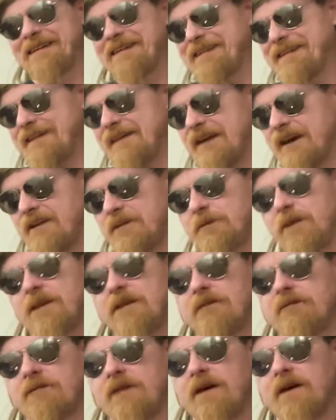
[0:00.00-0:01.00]
Knocked me the
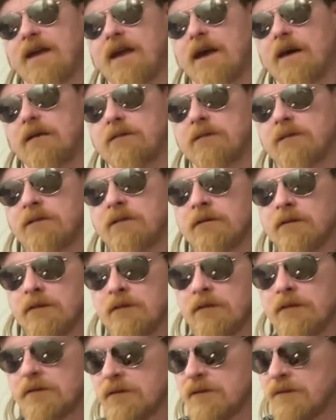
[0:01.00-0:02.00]
fuck out.
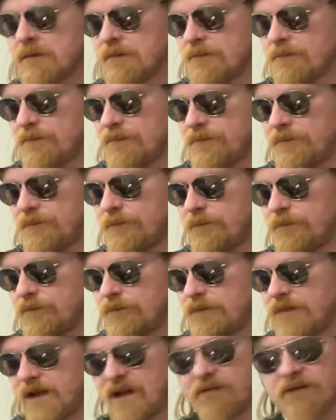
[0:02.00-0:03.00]

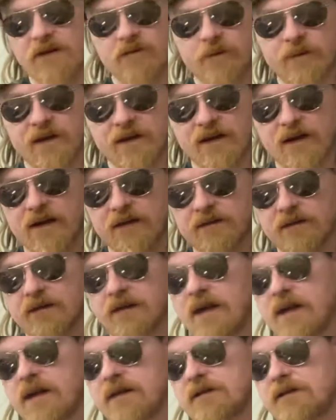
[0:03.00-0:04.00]
But I've never been knocked
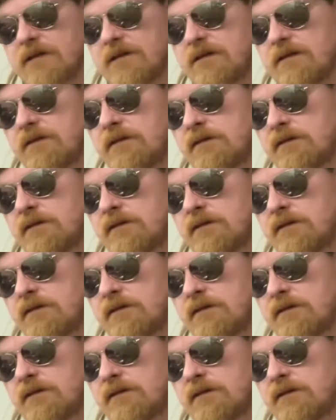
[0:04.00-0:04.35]
unconscious.